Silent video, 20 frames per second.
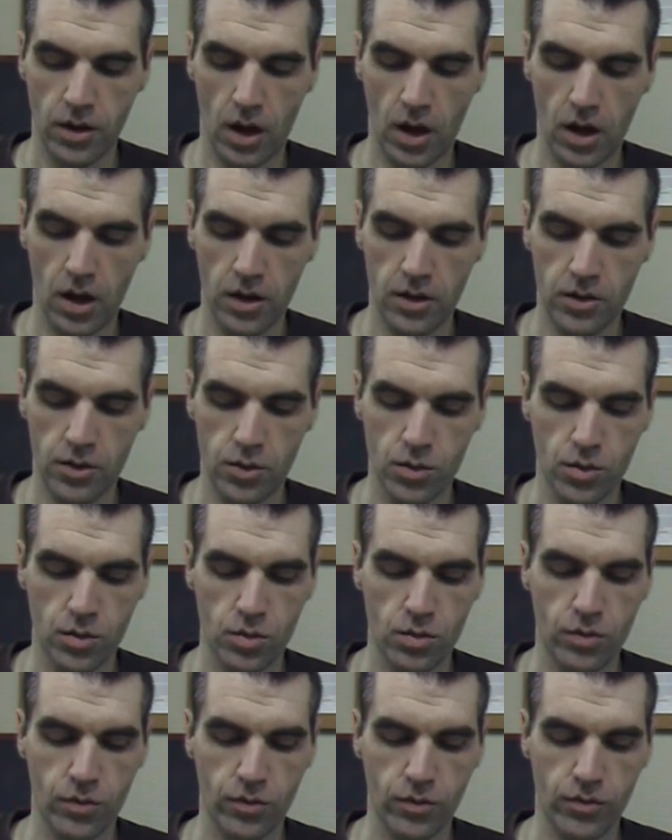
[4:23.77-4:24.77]

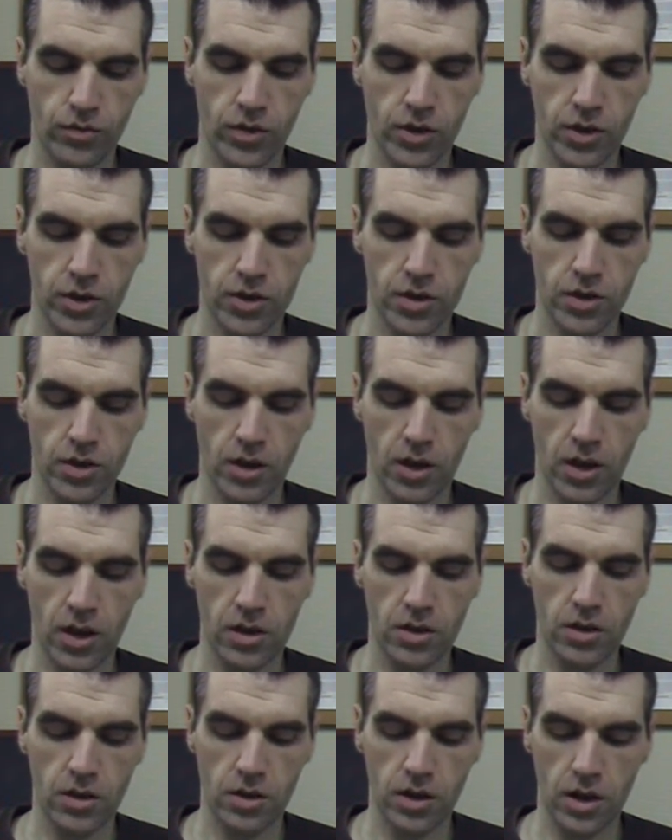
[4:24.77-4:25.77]
you fill in
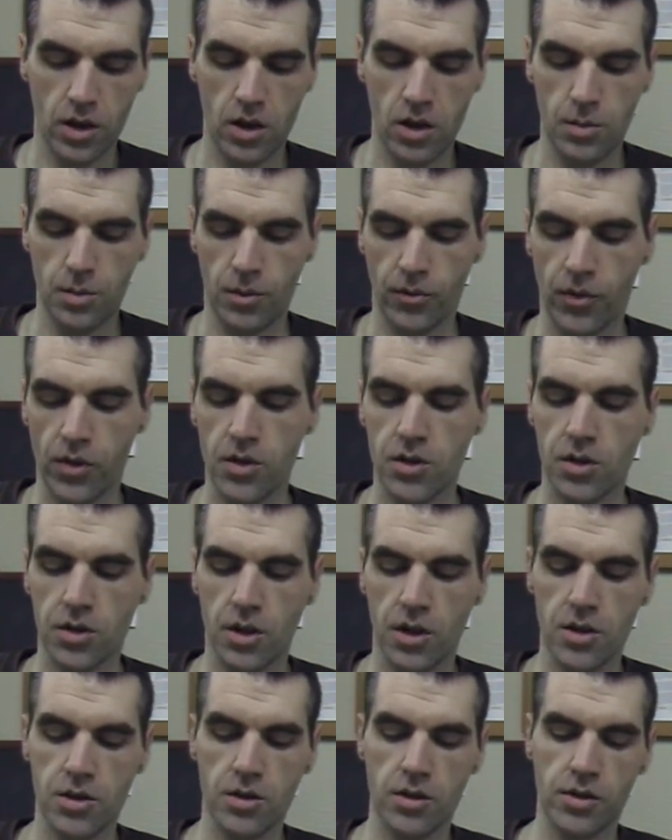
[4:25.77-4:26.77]
again your name, your first
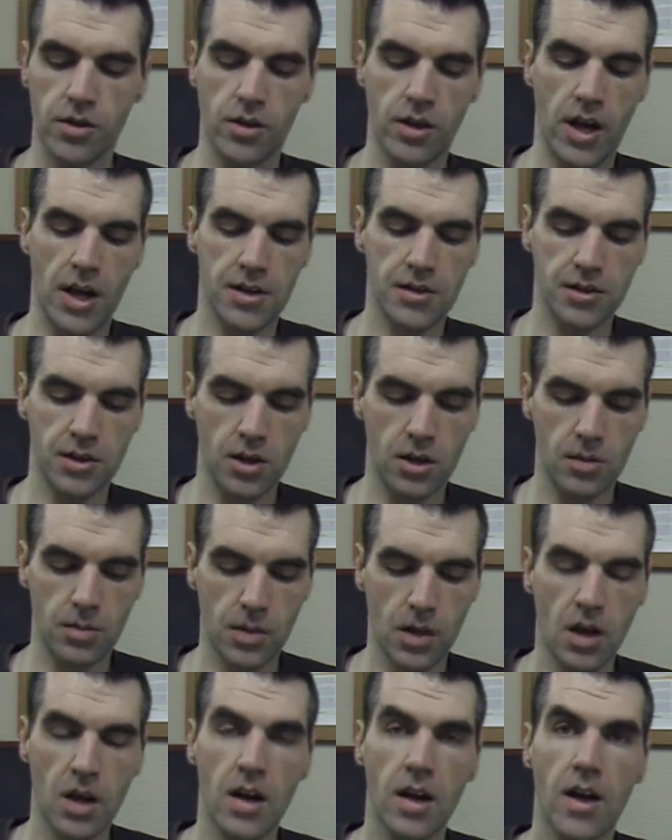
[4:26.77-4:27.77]
initial, your last
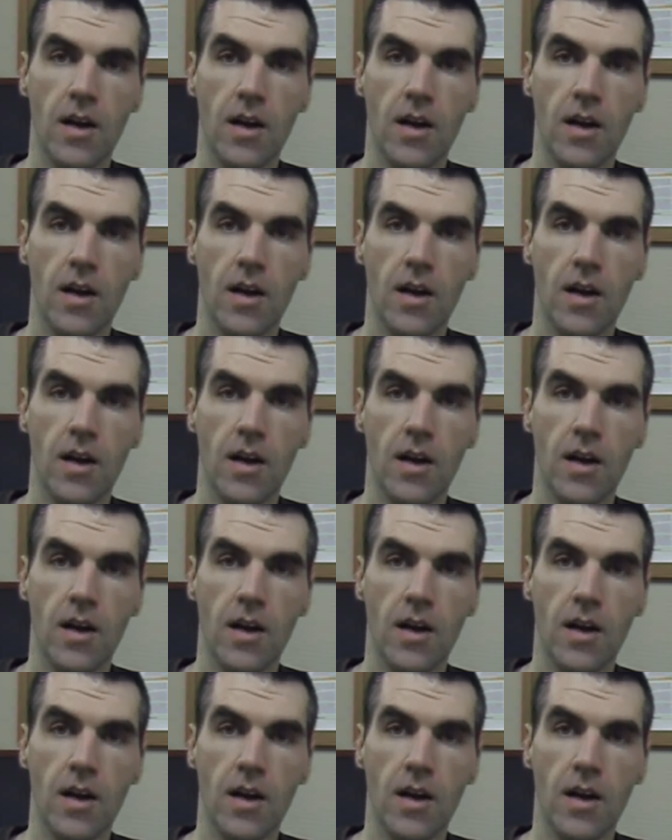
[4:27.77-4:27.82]
name,